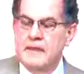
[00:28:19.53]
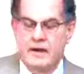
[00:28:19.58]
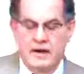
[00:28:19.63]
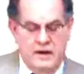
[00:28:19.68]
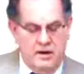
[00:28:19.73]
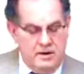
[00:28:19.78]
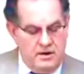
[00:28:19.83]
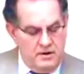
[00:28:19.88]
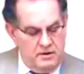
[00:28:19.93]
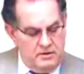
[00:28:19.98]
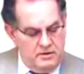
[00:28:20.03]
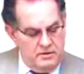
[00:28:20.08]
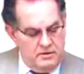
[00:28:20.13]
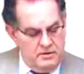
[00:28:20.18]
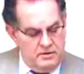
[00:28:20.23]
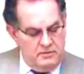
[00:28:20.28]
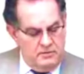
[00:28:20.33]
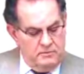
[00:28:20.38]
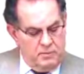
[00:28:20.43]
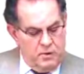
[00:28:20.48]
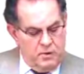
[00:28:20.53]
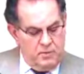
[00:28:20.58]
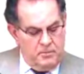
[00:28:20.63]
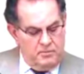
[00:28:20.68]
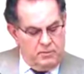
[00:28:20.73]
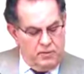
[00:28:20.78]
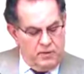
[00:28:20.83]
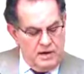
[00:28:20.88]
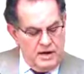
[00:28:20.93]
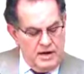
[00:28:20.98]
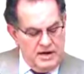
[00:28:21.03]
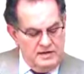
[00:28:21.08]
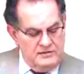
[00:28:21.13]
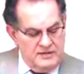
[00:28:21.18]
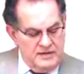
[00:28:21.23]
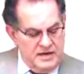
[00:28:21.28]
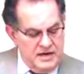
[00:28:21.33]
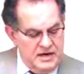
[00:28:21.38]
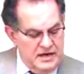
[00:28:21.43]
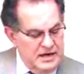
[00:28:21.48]
Here, more important
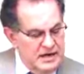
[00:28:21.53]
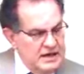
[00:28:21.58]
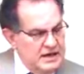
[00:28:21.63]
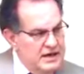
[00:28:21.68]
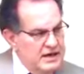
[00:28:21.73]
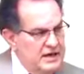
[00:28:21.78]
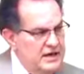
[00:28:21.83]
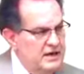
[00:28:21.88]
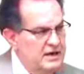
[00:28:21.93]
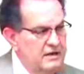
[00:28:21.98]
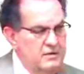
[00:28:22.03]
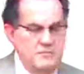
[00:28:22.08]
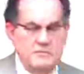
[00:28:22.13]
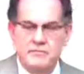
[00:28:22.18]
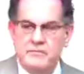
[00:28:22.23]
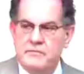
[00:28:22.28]
even than eating,